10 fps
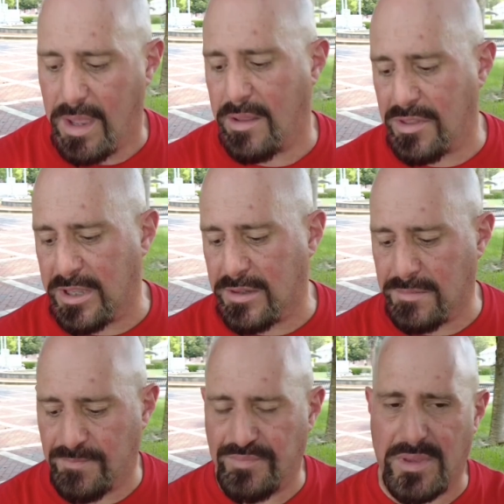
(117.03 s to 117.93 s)
and
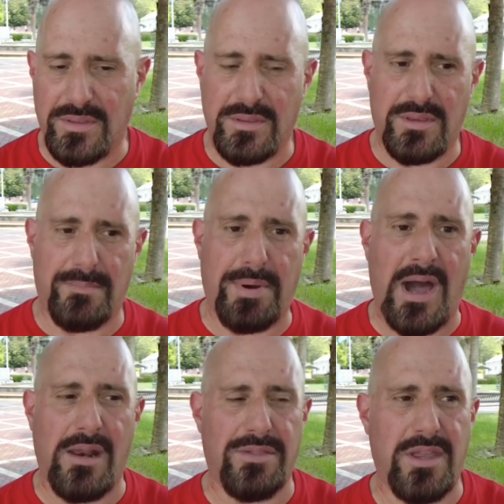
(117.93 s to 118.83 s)
then the
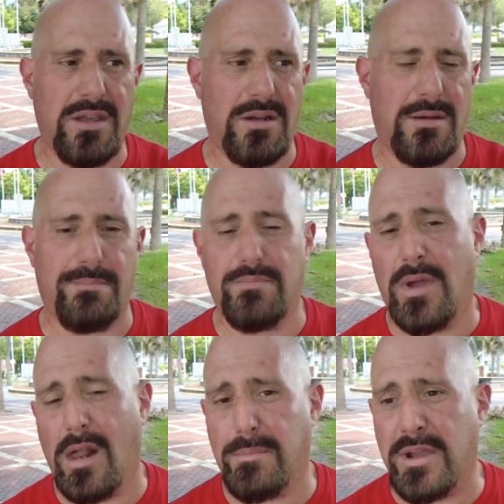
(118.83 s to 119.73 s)
pot of the uh,
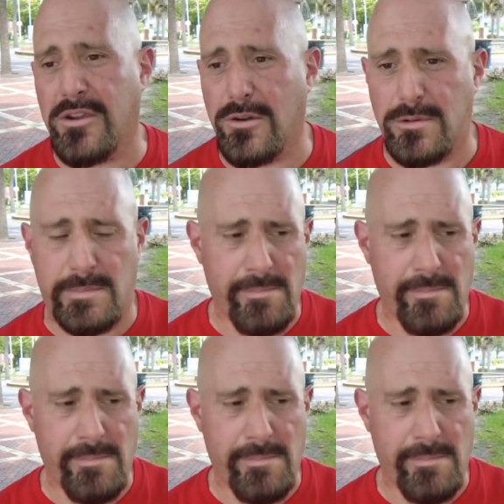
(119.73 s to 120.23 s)
jalapeno